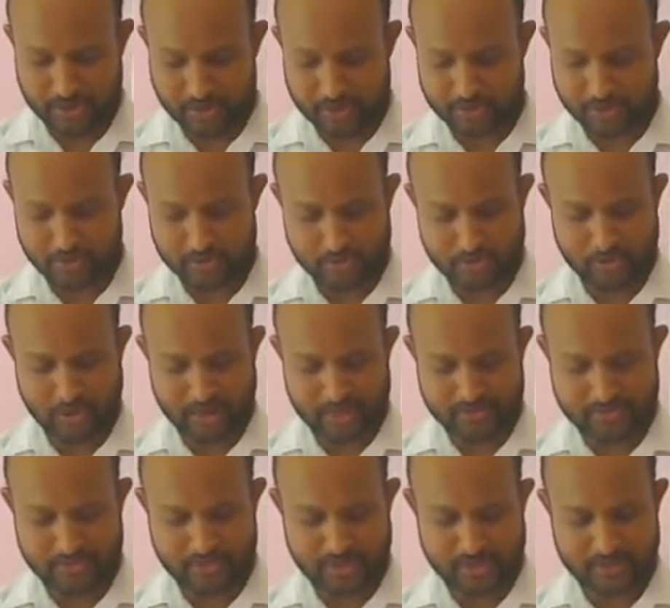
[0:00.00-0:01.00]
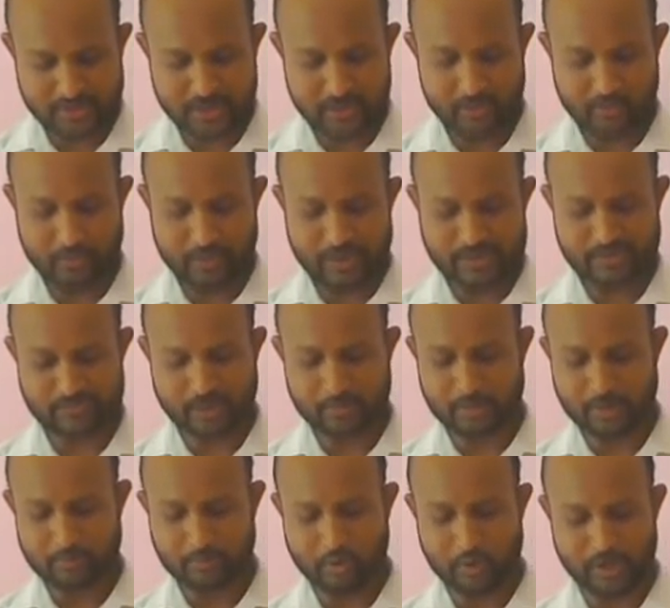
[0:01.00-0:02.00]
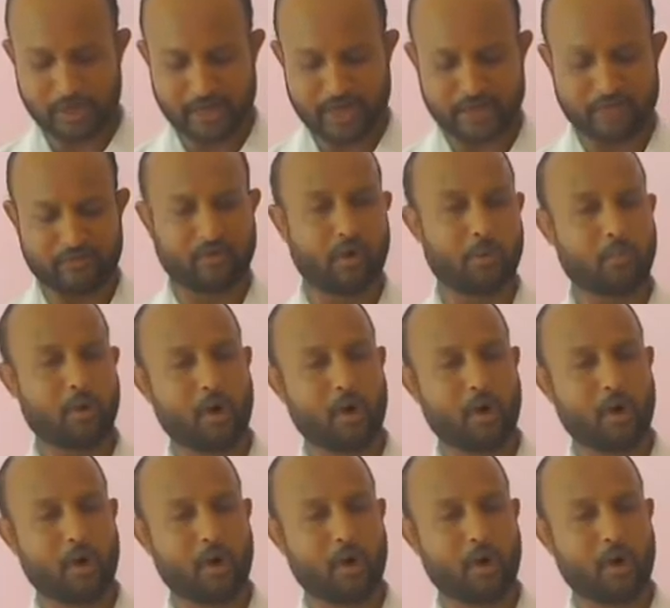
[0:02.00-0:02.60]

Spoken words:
They used to excrete waste from the body in the form